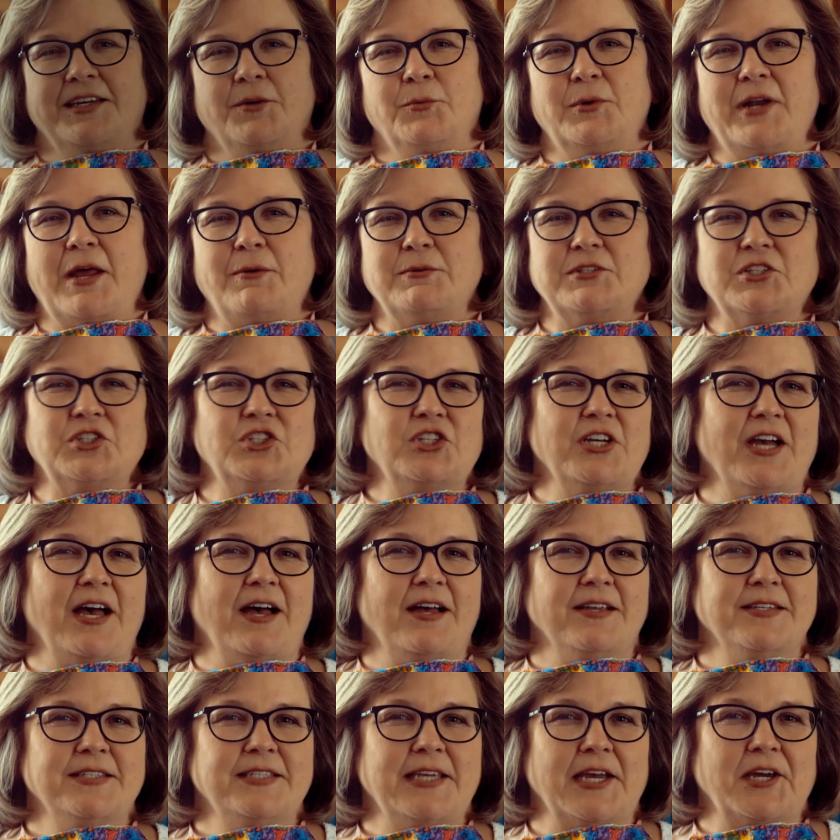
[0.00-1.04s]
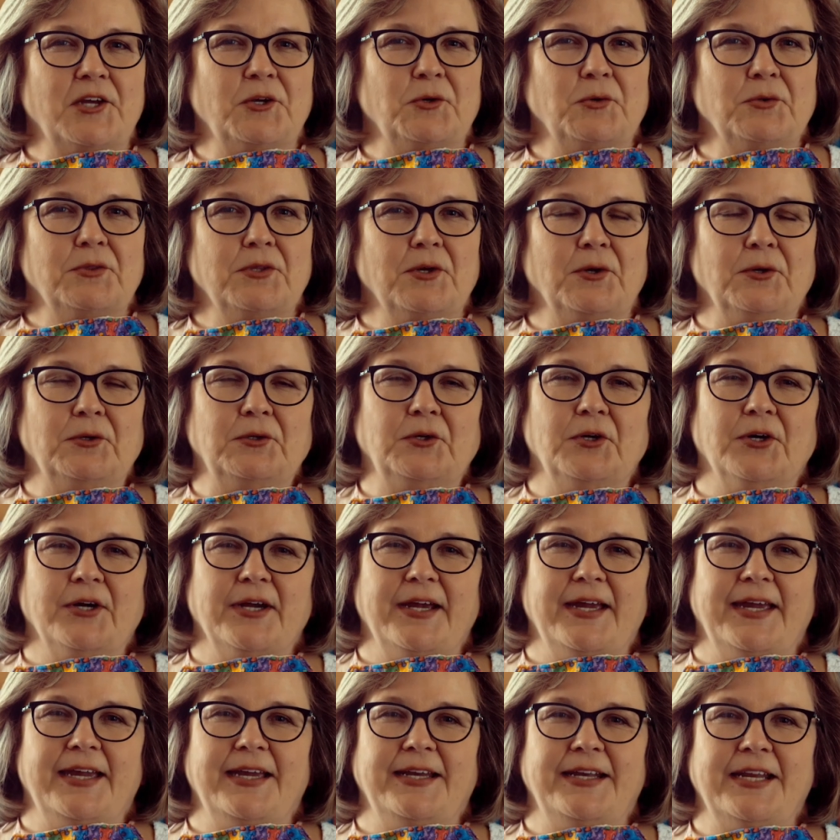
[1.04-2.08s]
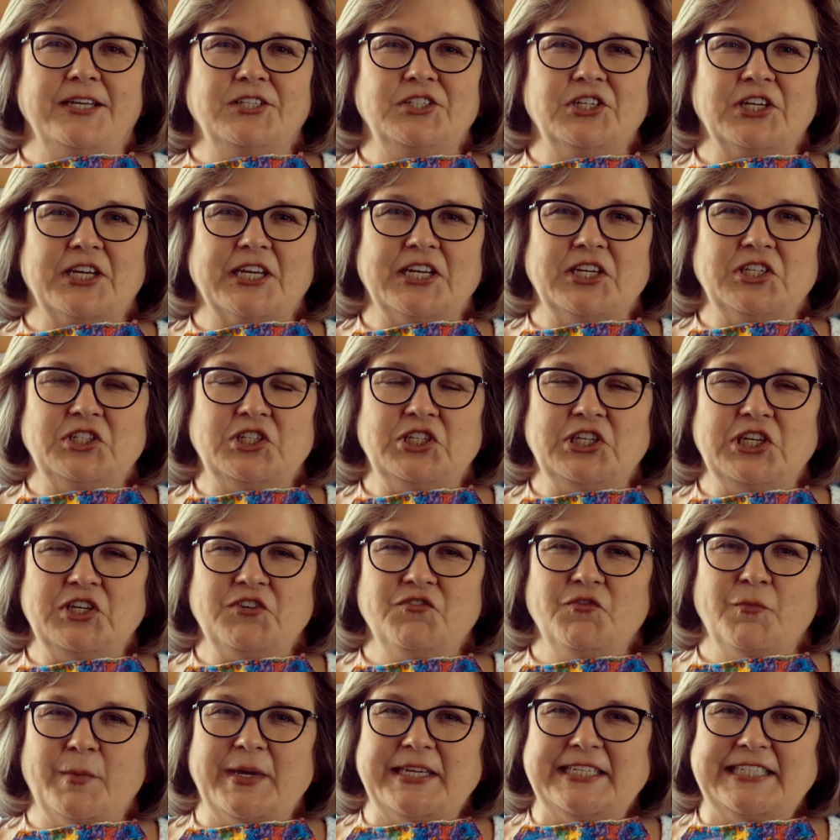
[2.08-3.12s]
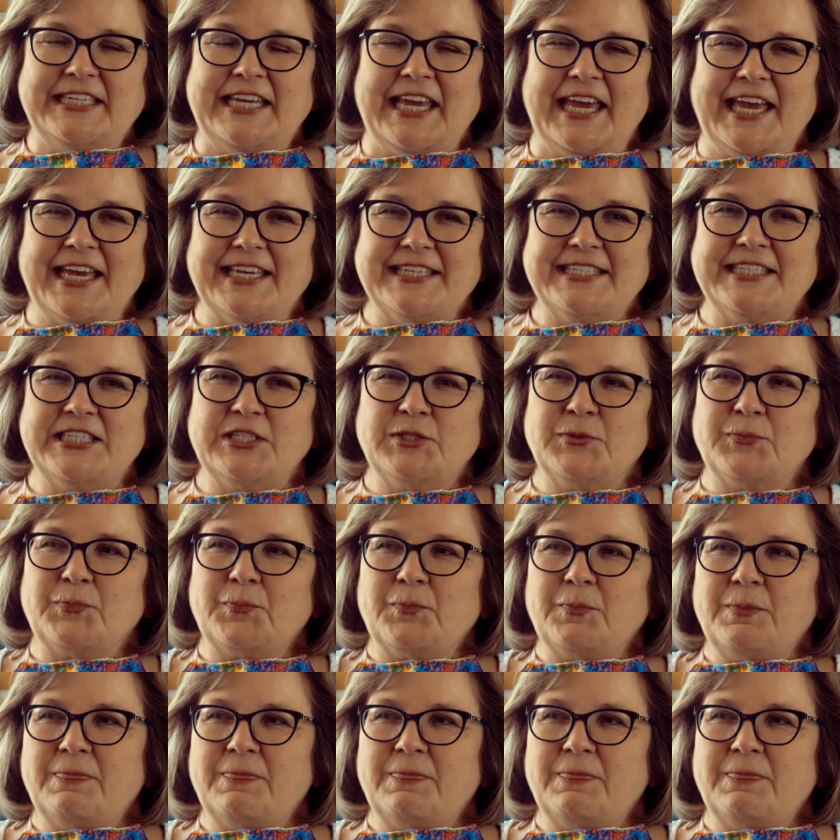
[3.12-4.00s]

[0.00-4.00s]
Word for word: When I was a child, second or third grade, I took an achievement test.